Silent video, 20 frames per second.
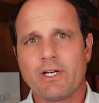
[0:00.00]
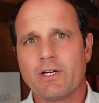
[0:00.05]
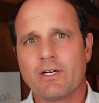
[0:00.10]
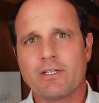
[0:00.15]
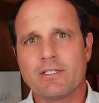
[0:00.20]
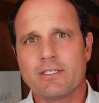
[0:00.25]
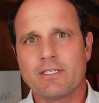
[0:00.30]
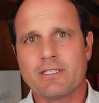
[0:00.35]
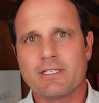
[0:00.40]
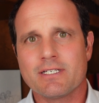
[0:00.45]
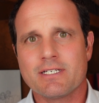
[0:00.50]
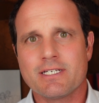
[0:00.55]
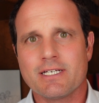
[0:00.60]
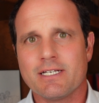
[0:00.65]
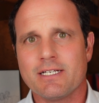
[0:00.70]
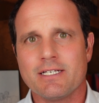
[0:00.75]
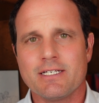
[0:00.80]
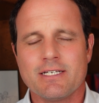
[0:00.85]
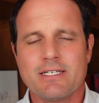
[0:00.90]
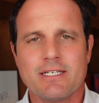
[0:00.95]
heard that the
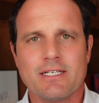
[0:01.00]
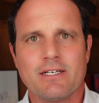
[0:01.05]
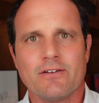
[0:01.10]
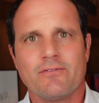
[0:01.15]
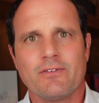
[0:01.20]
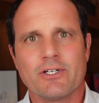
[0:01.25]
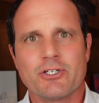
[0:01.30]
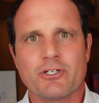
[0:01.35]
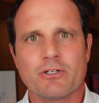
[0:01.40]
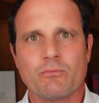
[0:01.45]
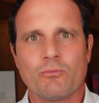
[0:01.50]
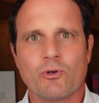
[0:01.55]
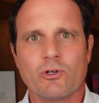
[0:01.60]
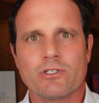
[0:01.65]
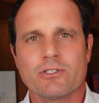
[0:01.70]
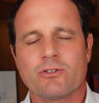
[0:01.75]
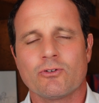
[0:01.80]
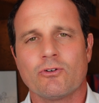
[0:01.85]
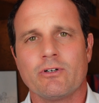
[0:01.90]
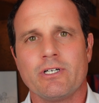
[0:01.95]
CDC eviction
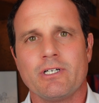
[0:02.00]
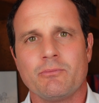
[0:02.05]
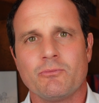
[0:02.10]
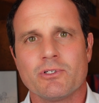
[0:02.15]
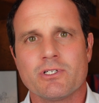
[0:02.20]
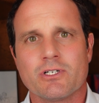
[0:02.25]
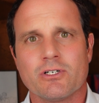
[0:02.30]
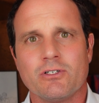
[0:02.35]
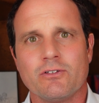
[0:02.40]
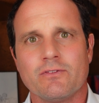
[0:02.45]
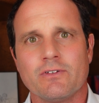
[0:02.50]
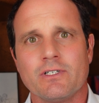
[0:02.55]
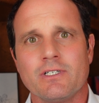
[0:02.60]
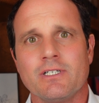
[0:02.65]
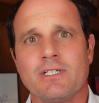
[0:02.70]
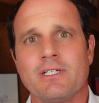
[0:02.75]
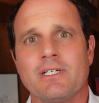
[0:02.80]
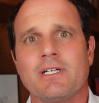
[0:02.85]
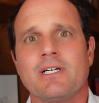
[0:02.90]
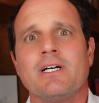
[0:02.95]
moratorium was
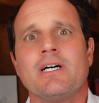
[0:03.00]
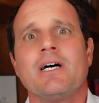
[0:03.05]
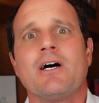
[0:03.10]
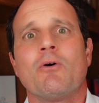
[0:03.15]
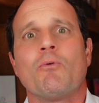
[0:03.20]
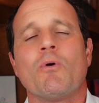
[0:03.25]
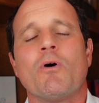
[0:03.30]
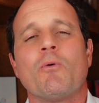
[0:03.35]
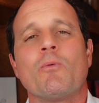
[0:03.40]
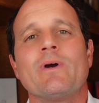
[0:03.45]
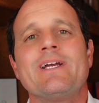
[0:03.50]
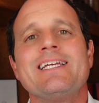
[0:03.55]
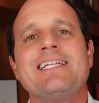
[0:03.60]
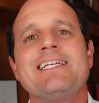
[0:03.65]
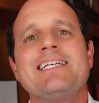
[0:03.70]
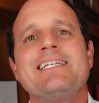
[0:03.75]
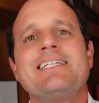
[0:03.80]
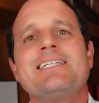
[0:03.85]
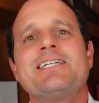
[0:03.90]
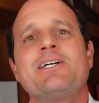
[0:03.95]
over. Well, we
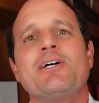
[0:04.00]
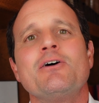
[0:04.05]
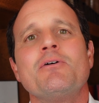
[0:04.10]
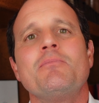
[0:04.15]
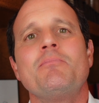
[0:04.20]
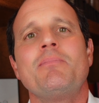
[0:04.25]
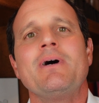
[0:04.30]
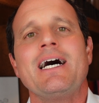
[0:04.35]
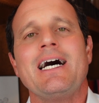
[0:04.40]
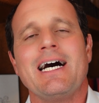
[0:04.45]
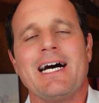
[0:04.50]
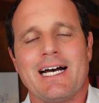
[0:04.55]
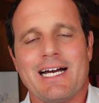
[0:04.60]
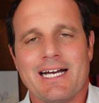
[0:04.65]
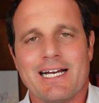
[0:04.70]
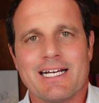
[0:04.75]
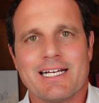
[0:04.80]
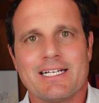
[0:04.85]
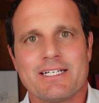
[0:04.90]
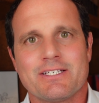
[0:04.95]
need to go
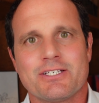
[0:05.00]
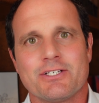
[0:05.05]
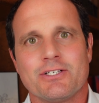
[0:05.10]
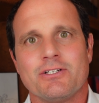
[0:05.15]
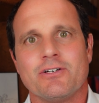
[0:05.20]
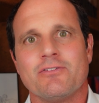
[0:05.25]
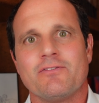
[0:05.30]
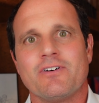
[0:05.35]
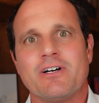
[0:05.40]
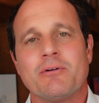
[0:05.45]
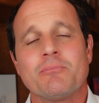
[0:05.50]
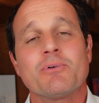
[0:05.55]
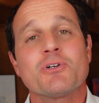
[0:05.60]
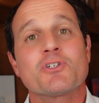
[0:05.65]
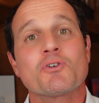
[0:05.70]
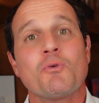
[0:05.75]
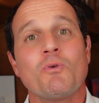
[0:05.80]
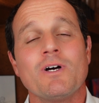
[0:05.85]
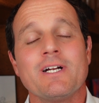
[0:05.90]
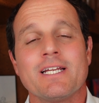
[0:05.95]
back to November
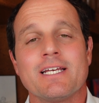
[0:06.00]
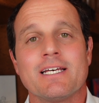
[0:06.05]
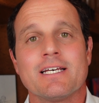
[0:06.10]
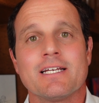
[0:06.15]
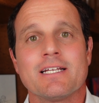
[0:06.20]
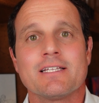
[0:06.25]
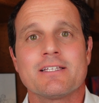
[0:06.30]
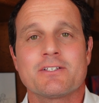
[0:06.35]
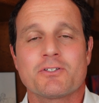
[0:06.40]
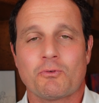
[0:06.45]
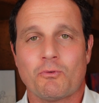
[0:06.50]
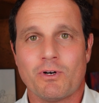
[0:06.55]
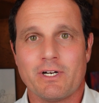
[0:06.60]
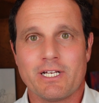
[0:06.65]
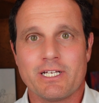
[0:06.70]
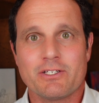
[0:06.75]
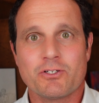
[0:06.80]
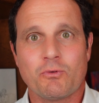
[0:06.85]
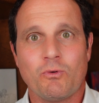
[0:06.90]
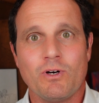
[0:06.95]
20th,
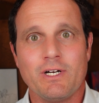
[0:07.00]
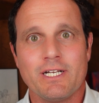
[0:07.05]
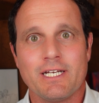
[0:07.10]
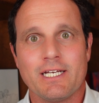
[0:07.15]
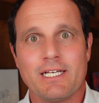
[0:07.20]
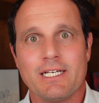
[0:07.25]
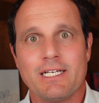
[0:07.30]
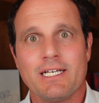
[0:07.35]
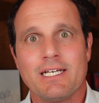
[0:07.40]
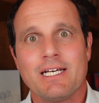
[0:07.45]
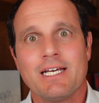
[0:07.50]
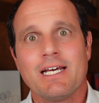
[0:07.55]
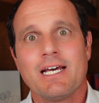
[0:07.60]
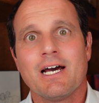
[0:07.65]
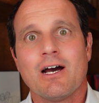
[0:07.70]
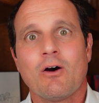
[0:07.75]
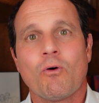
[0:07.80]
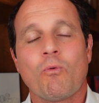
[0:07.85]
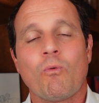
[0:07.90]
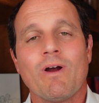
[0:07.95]
2020,
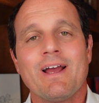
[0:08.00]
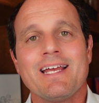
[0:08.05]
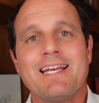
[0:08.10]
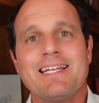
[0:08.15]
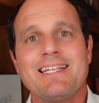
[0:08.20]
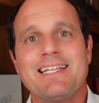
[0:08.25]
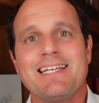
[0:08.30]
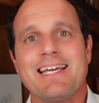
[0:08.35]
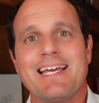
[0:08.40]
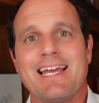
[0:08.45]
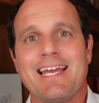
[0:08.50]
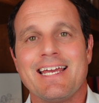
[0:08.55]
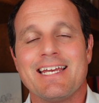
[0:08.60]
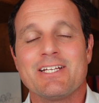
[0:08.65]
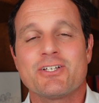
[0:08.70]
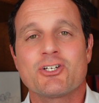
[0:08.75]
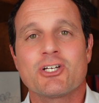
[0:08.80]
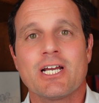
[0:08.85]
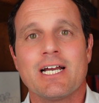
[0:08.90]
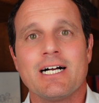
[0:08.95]
when a
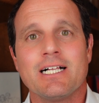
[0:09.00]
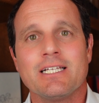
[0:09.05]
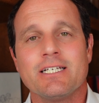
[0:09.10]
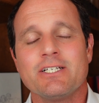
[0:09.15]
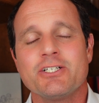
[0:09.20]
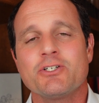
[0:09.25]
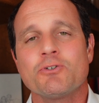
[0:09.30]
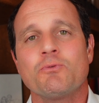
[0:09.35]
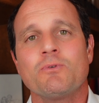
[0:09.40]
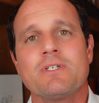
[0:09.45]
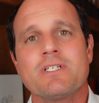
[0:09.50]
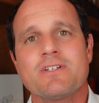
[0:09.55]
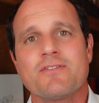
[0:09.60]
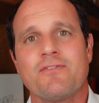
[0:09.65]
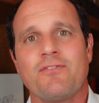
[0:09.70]
challenge was